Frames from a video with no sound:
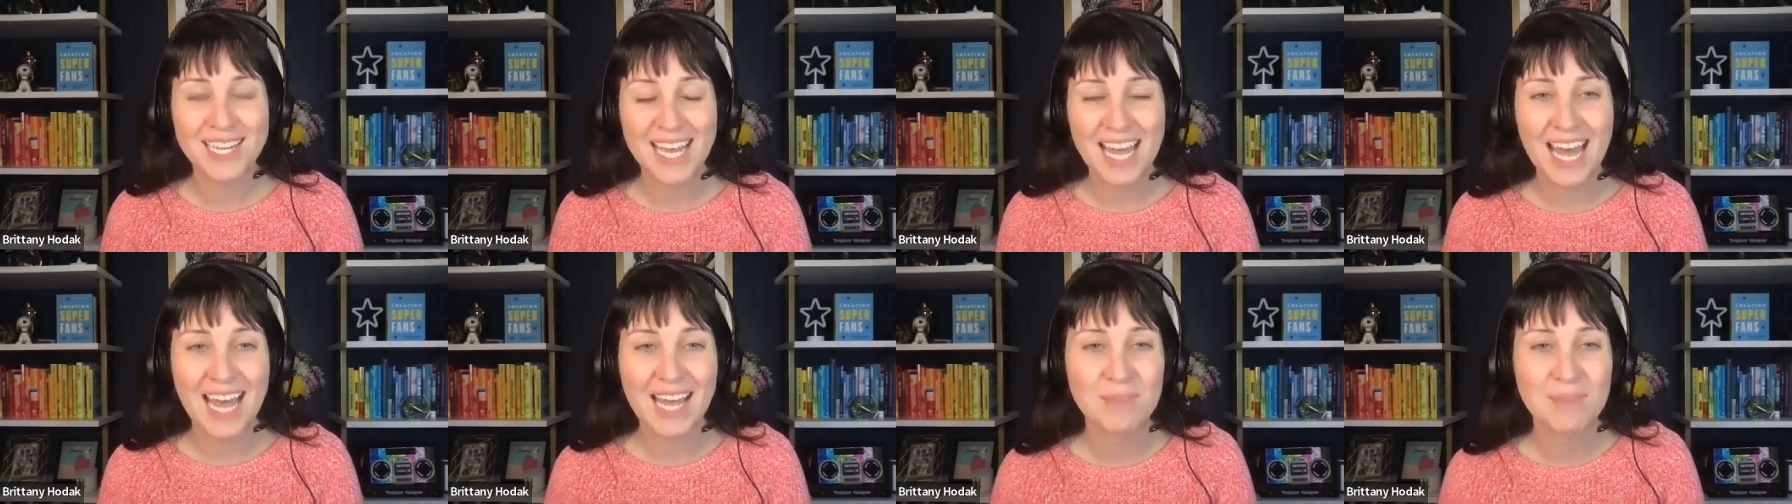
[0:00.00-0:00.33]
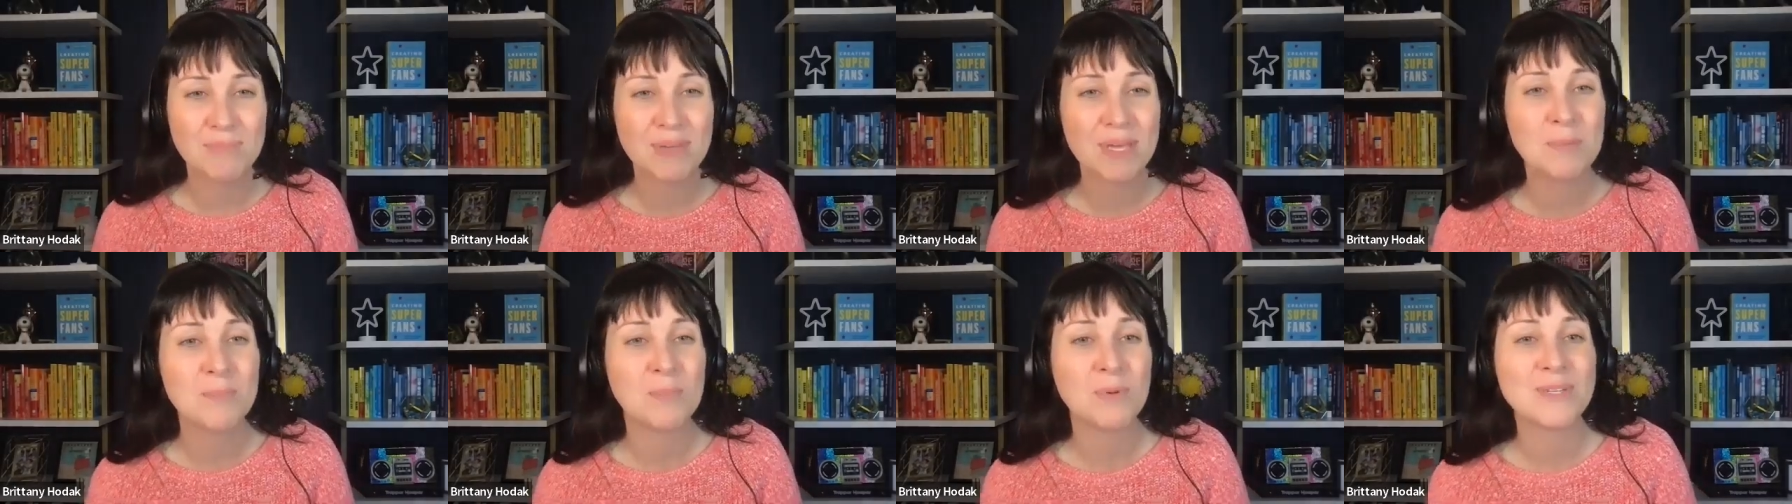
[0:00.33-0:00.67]
And
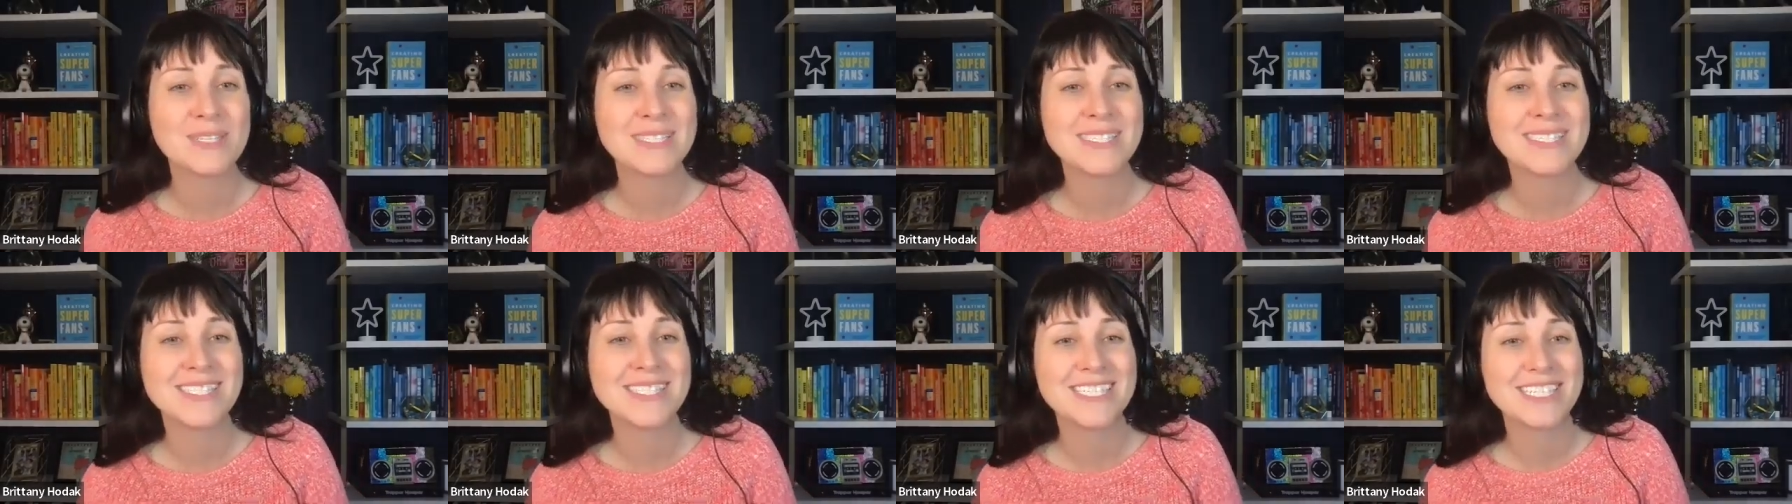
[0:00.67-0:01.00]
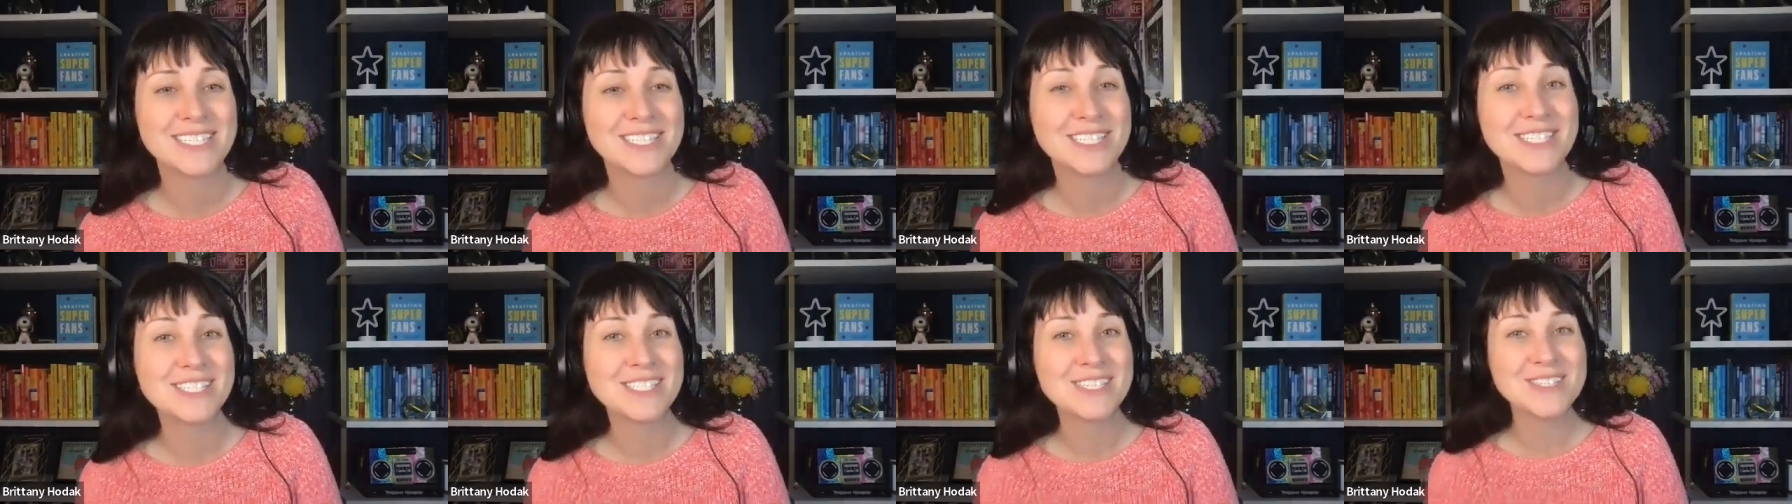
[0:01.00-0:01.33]
people
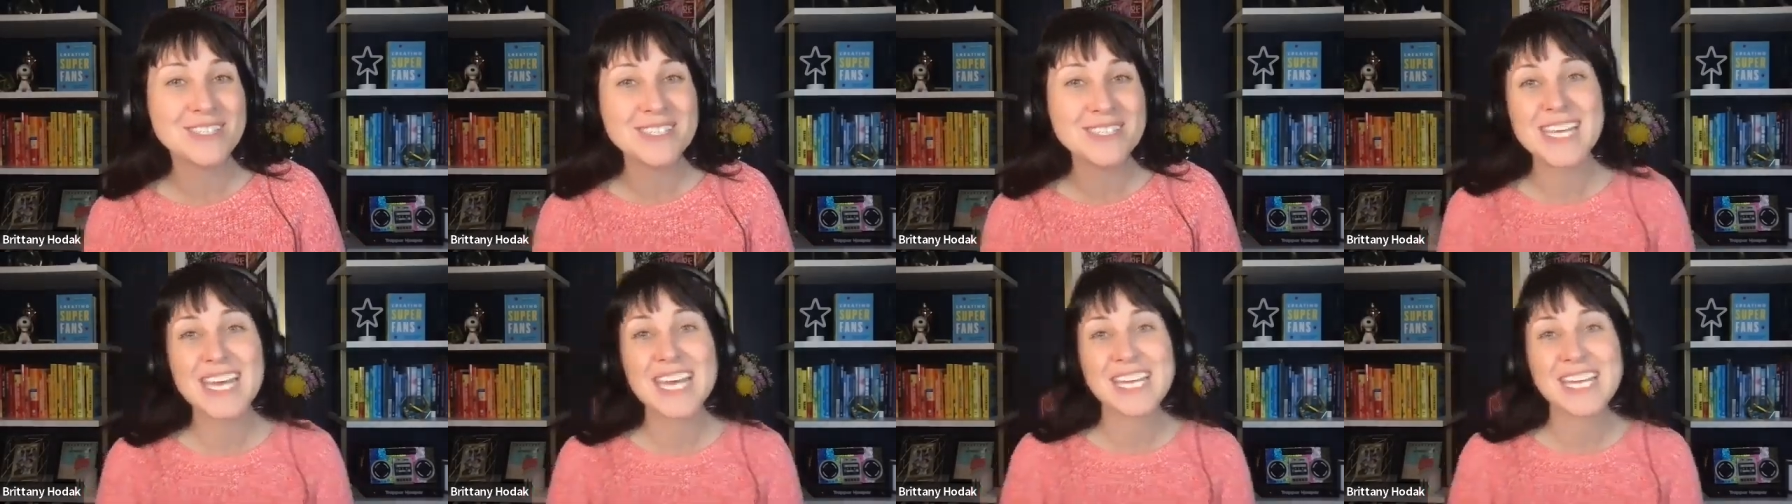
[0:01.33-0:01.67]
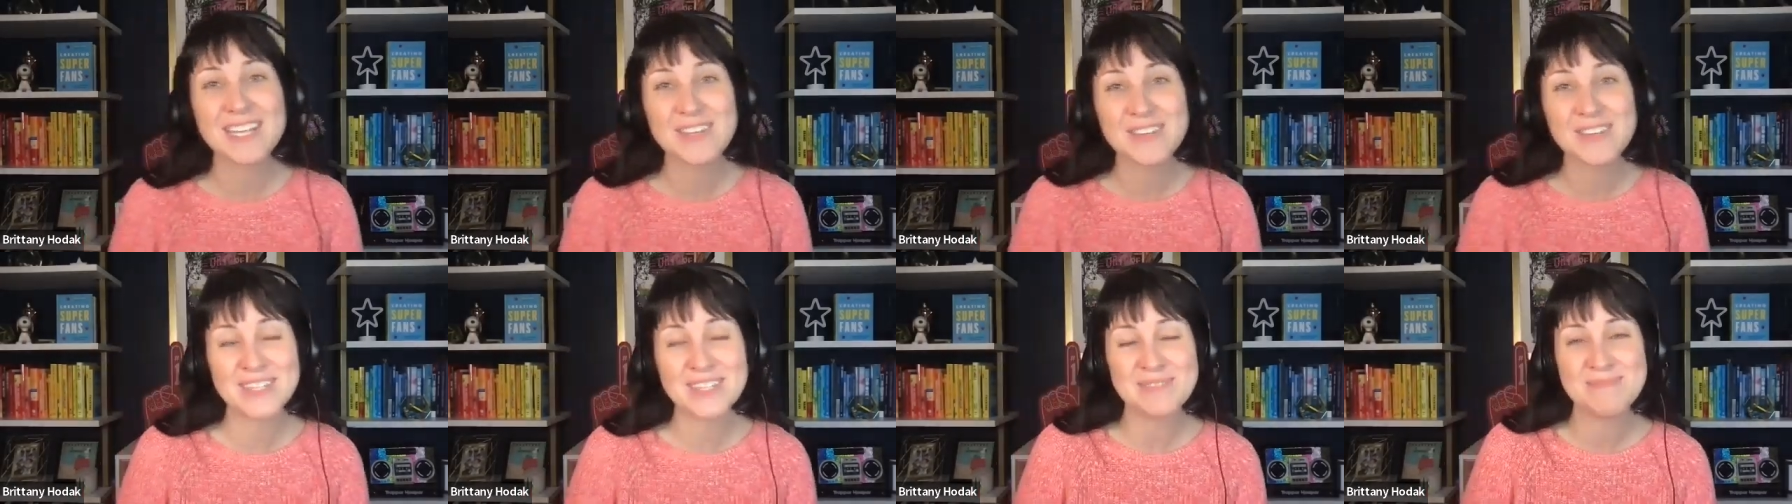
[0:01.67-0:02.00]
still associate
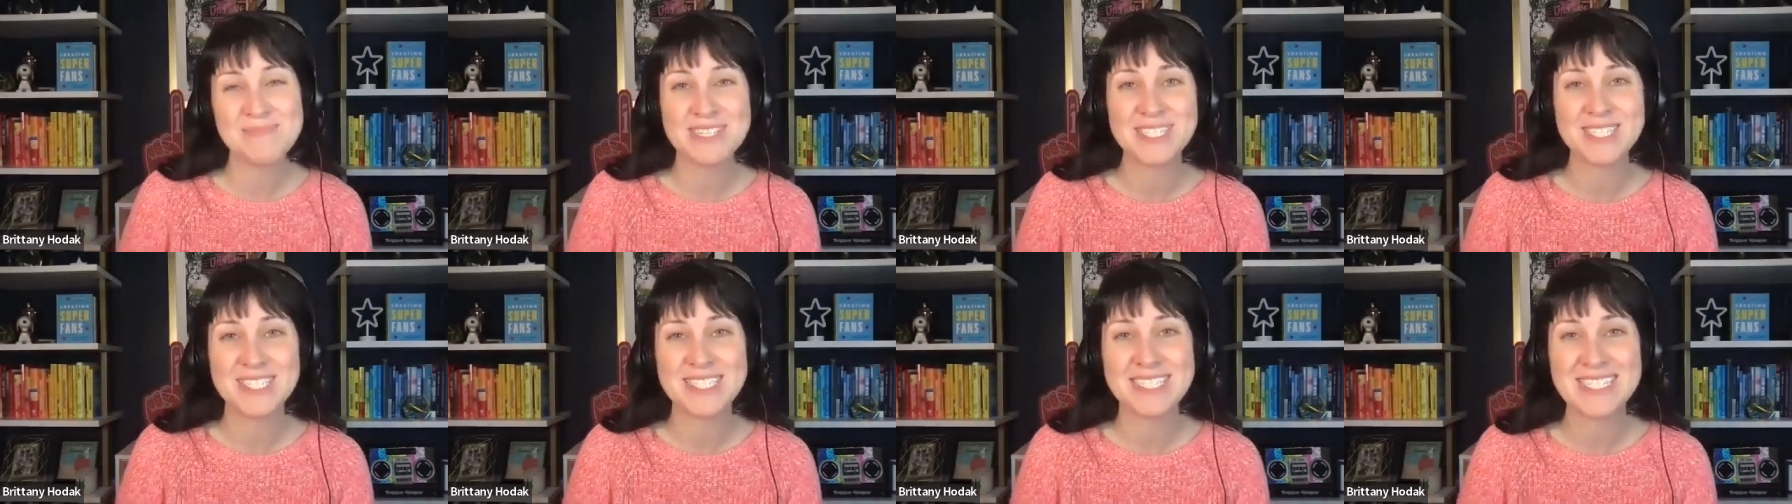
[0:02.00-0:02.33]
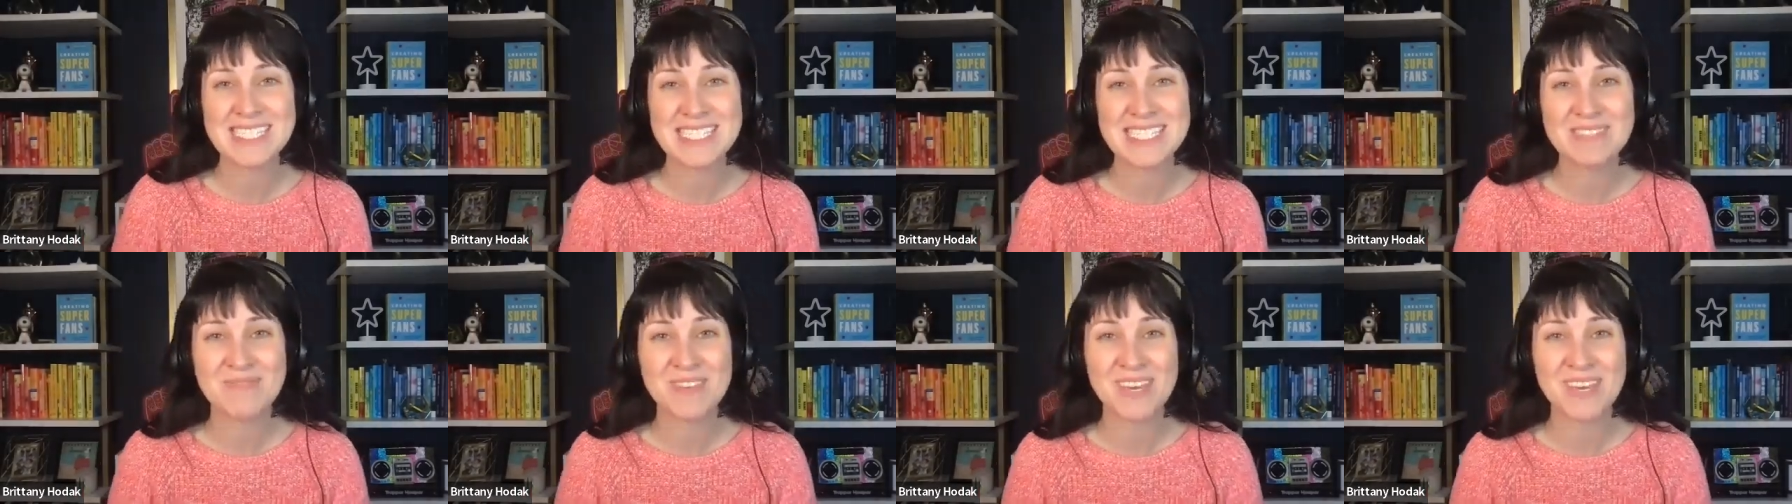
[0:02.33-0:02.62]
you with the business